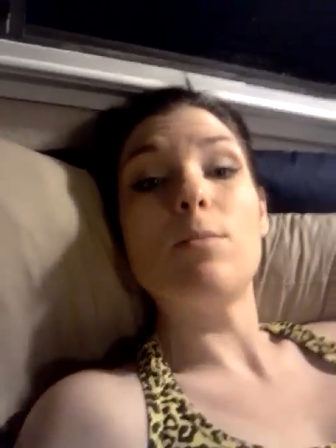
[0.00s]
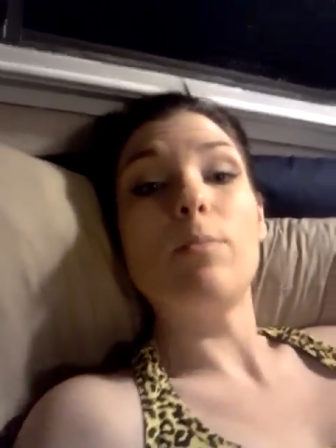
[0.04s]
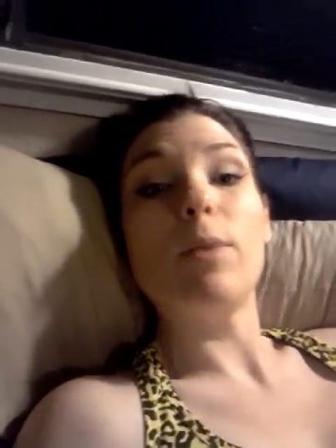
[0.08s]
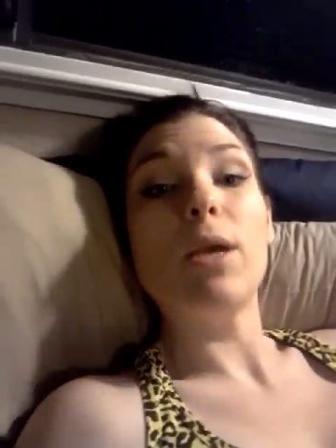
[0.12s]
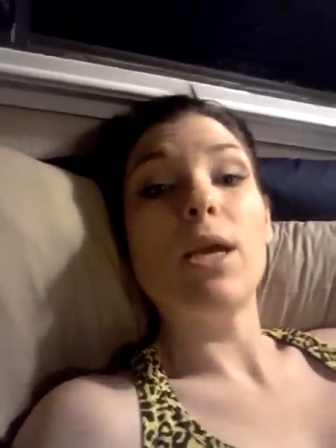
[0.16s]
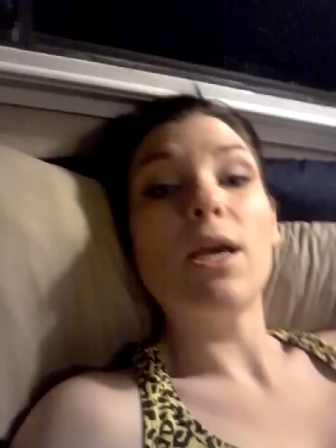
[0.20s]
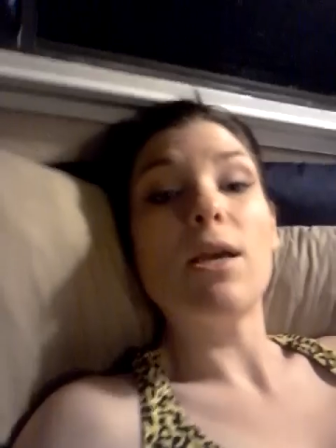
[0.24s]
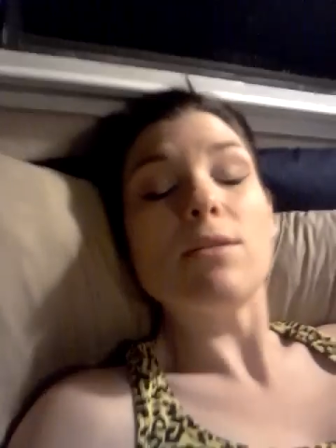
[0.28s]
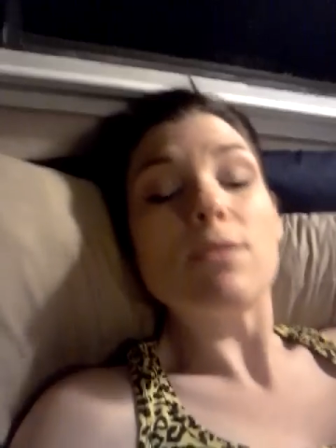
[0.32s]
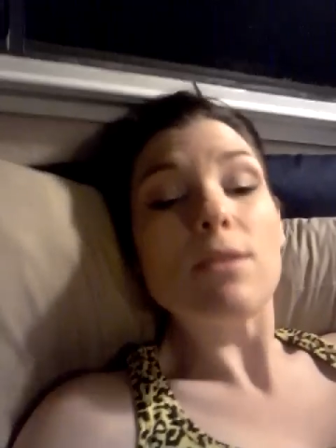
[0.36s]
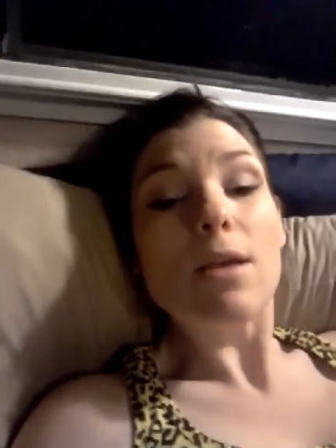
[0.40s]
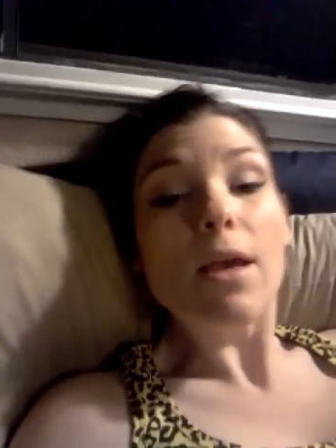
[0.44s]

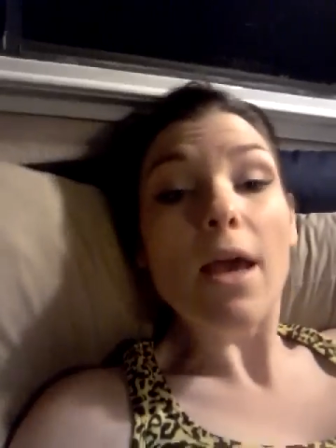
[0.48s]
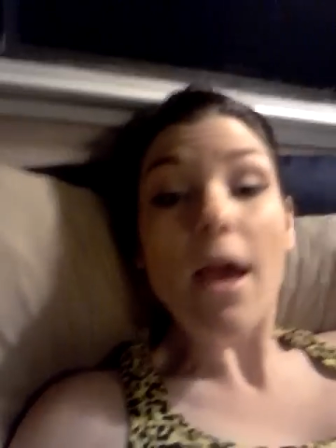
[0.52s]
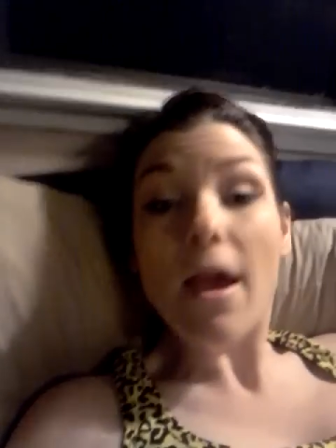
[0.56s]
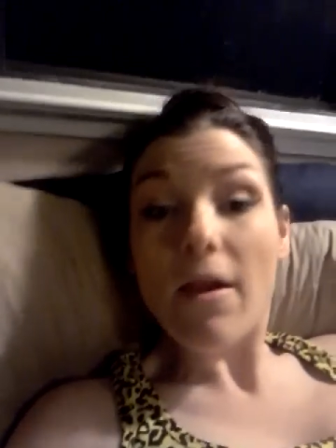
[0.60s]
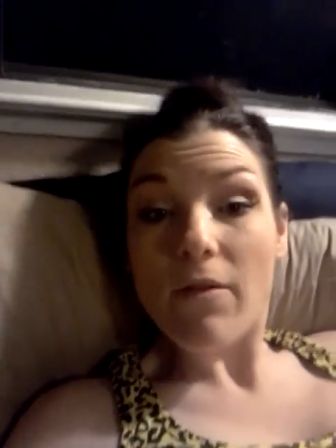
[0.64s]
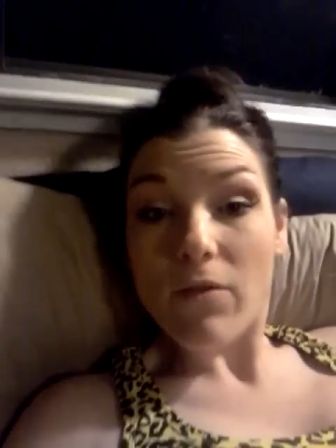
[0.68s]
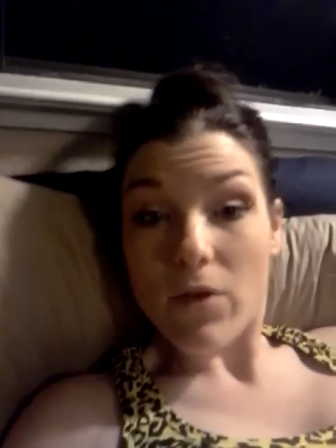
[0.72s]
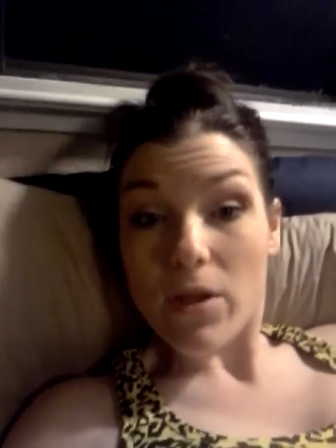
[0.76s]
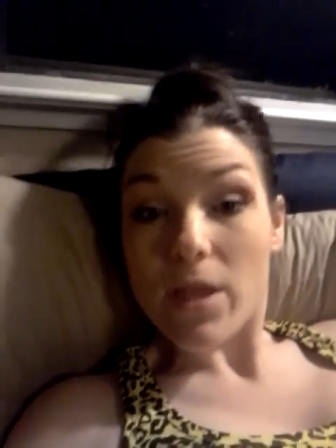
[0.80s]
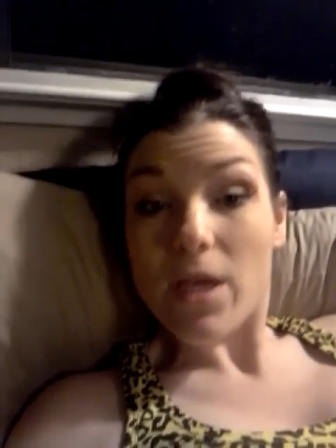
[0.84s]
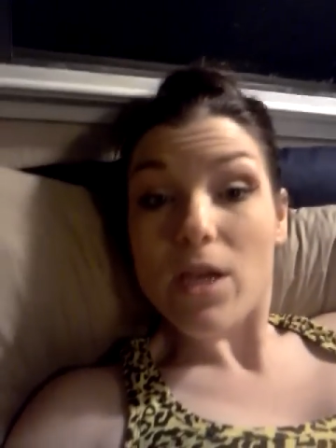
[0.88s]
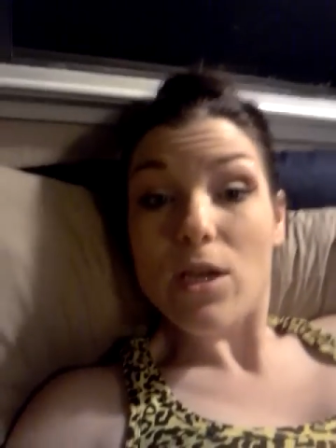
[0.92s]
because
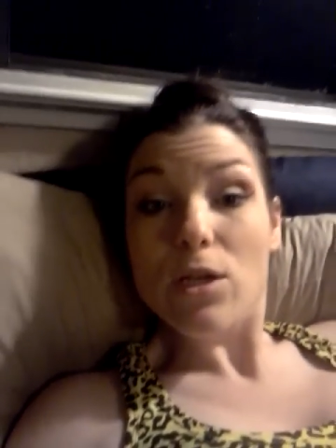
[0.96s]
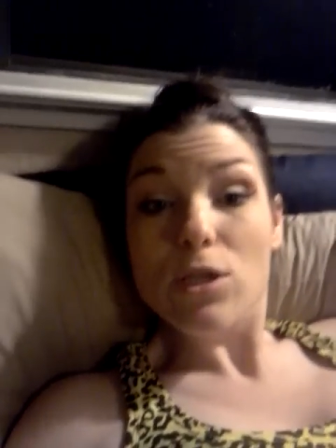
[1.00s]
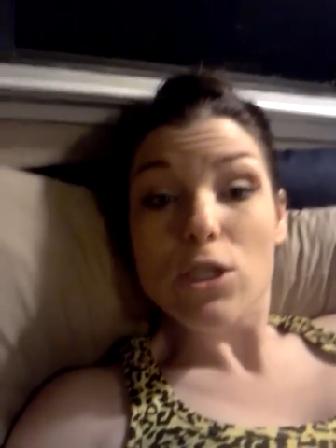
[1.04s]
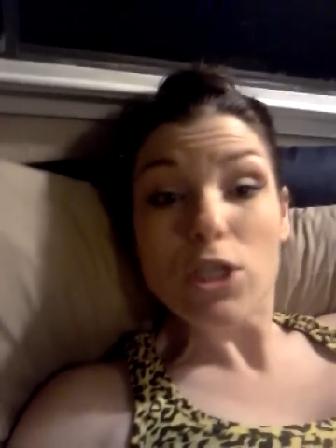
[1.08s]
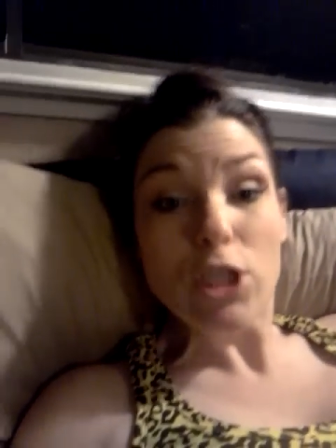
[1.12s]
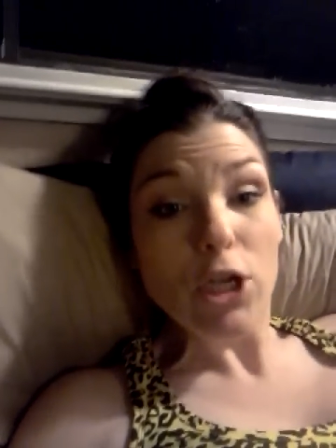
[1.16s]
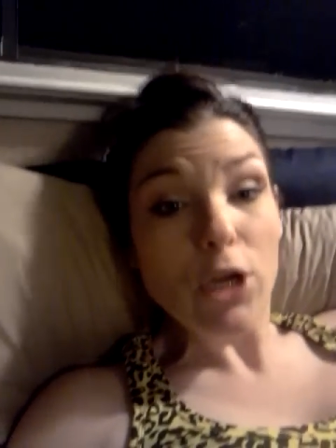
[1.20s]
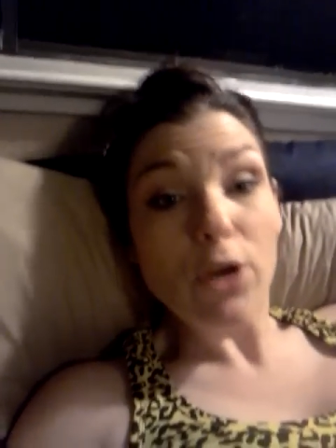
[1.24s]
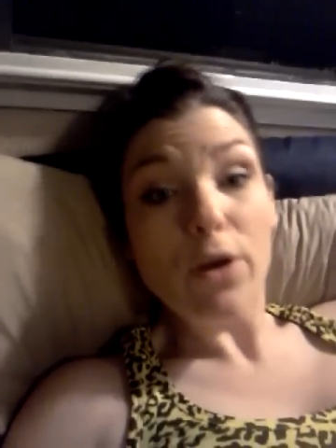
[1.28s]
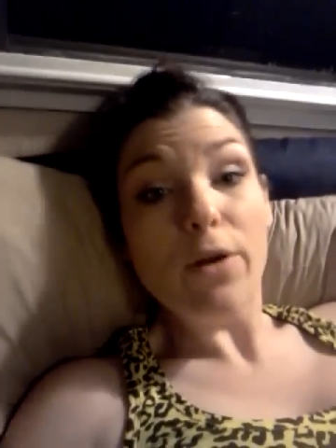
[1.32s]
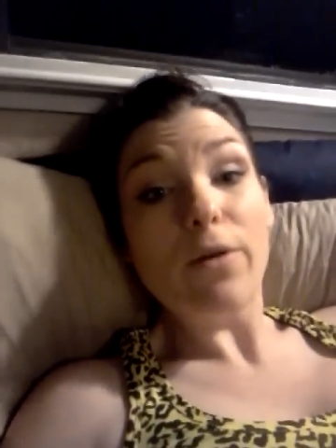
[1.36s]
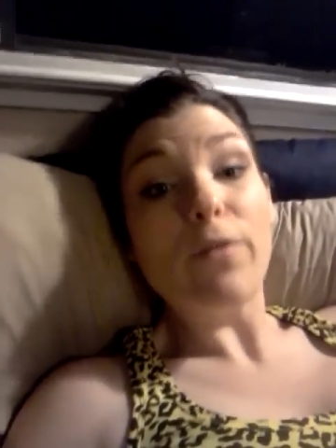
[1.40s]
everything
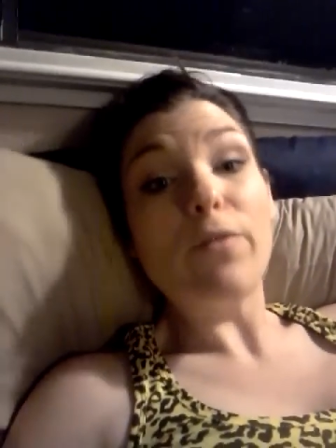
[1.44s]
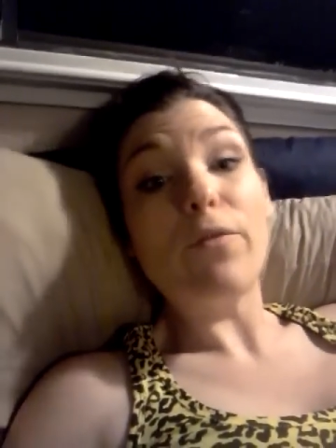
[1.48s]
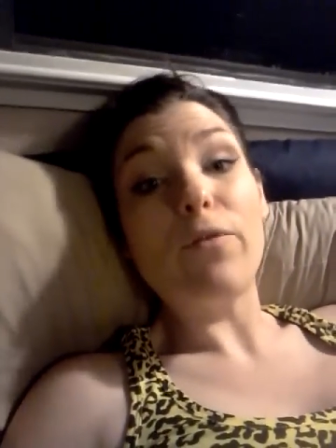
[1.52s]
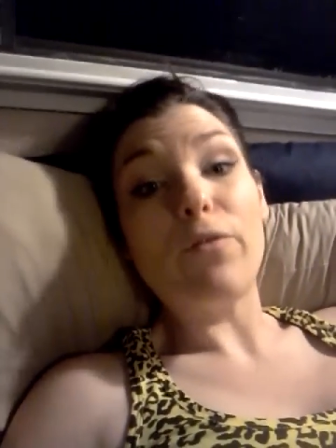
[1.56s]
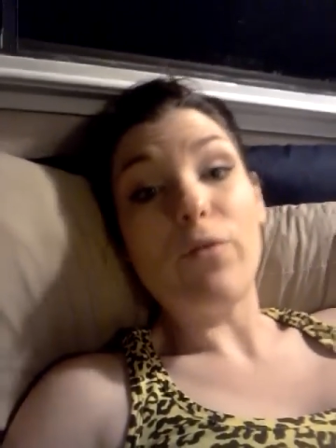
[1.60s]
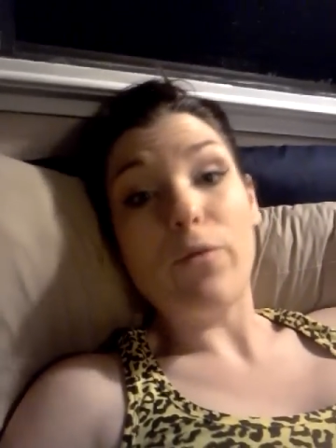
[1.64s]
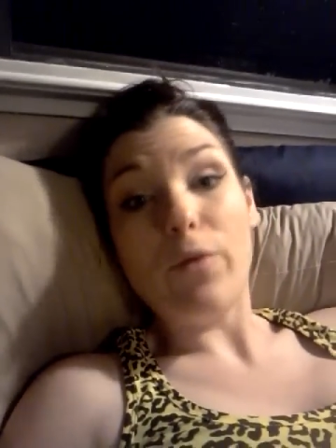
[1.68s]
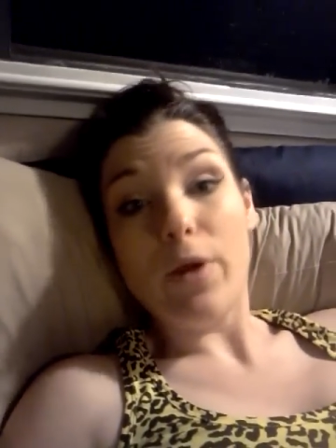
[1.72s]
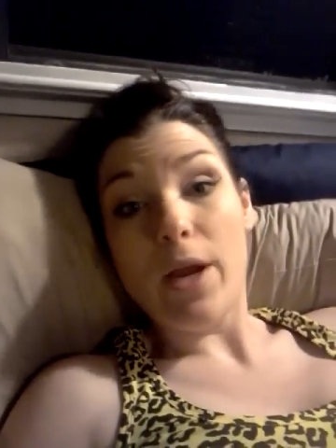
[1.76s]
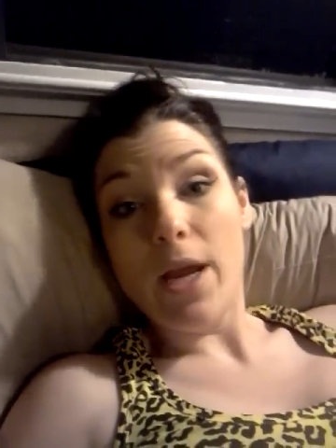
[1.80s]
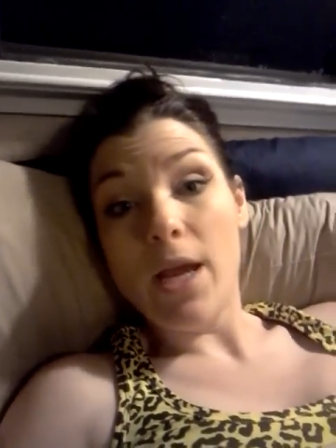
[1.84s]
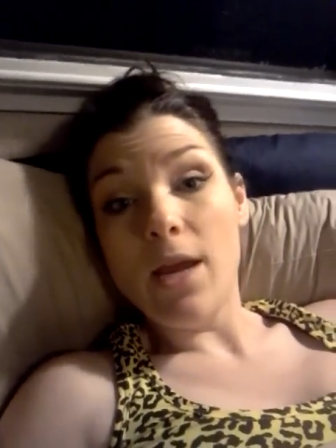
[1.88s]

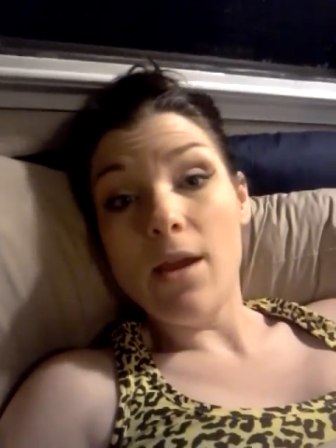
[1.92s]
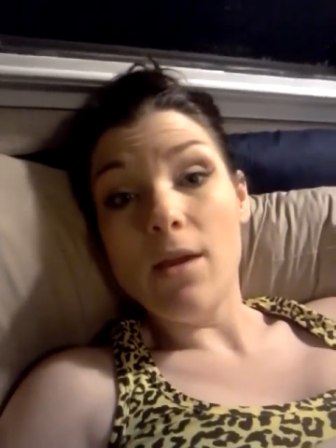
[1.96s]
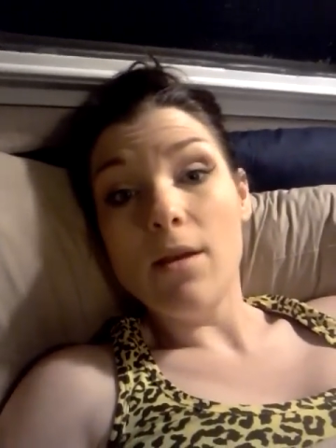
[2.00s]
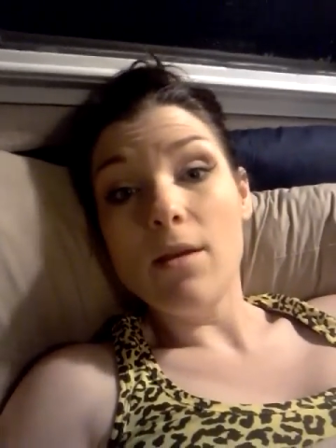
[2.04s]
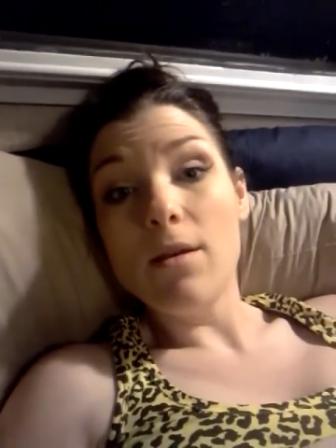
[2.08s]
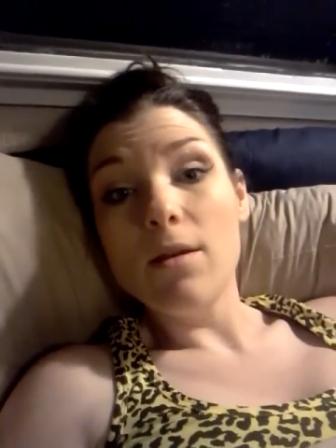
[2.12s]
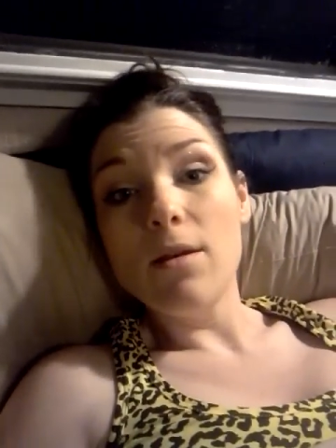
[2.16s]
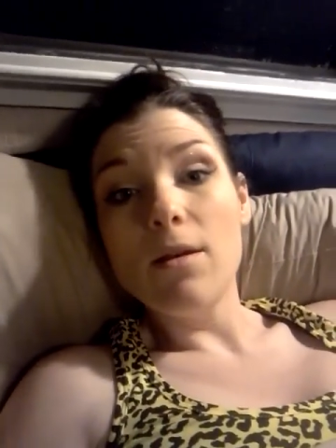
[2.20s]
sugar-free,